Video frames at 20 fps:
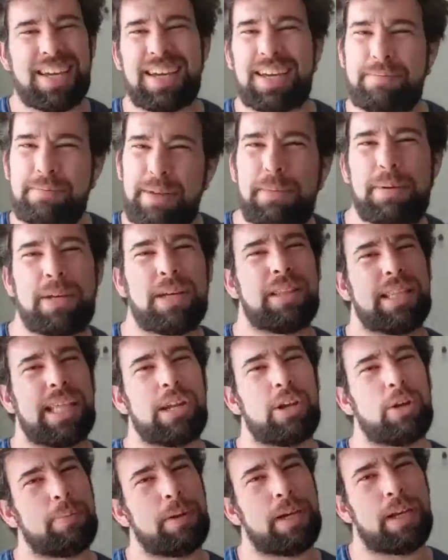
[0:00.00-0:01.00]
maybe a
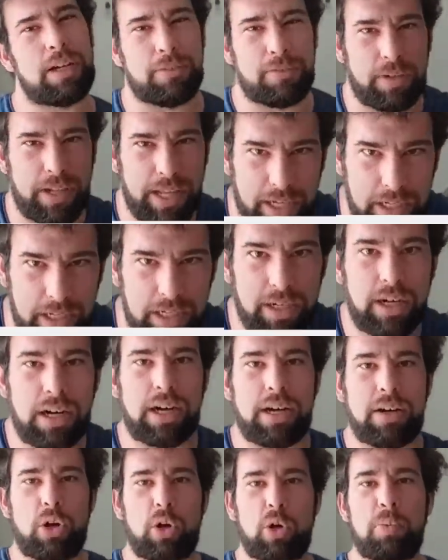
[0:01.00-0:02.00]
little bit of like
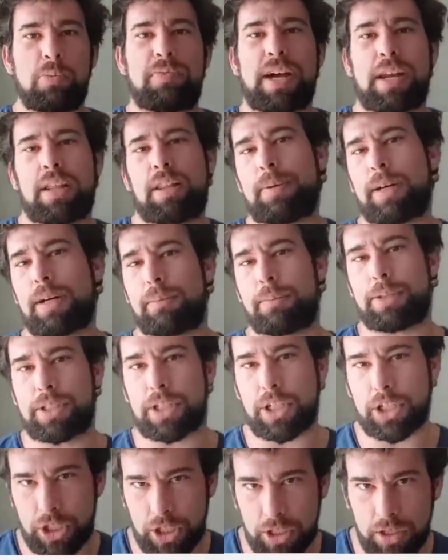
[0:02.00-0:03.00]
an oomph out of the bottom
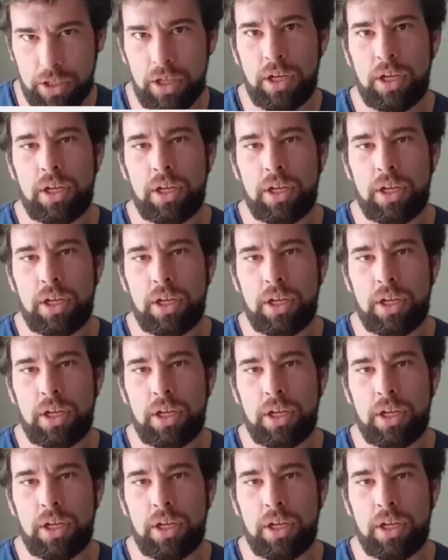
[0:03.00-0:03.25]
position.